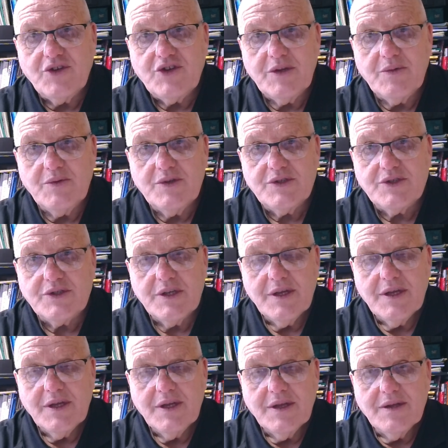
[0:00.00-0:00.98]
she was
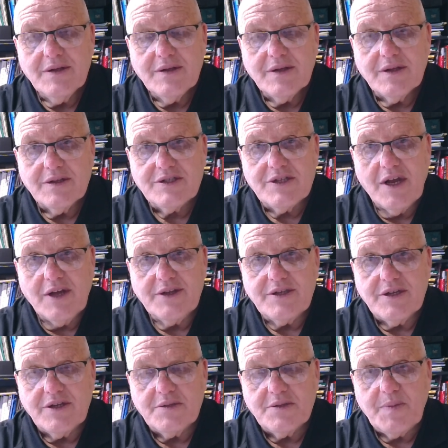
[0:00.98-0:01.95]

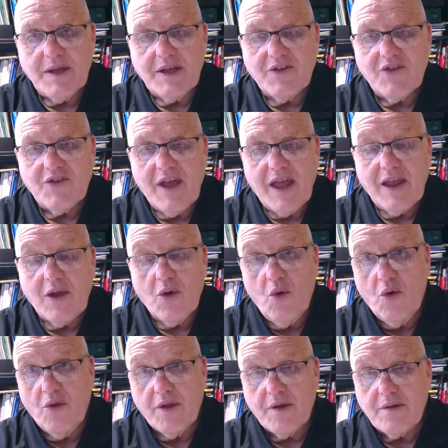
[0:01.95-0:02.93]
cited as
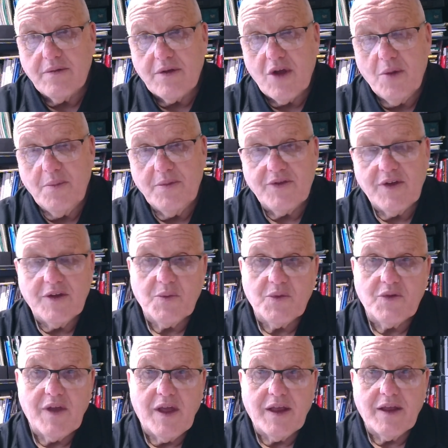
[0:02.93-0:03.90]
or the commentators were
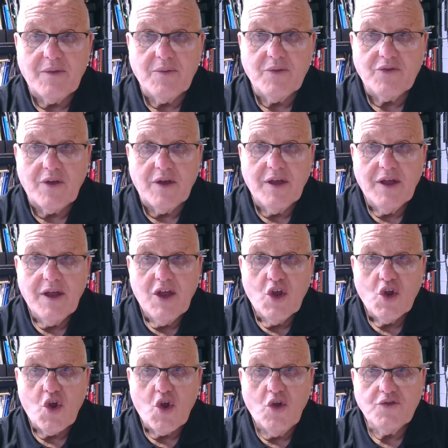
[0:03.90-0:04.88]
saying it was a
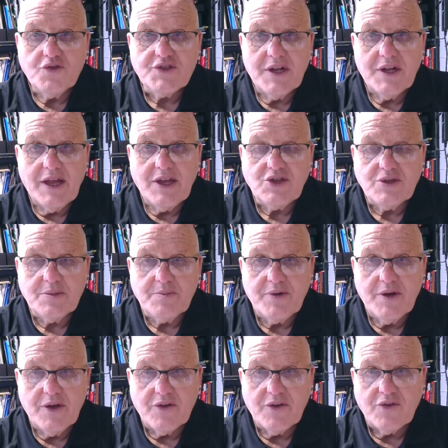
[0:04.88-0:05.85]
consolation
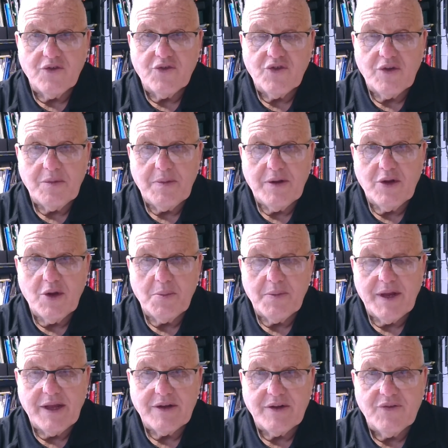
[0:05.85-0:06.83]
prize because she'd been
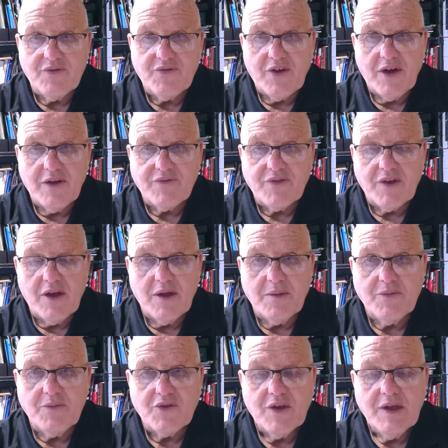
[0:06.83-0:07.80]
nominated 5
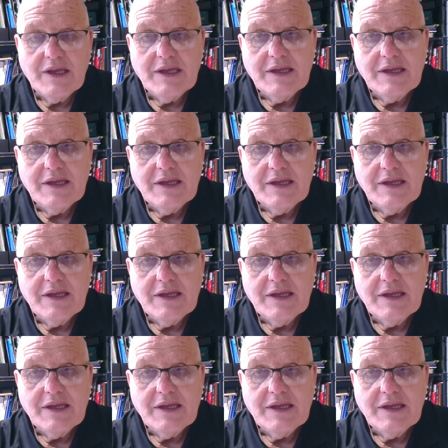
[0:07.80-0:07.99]
times.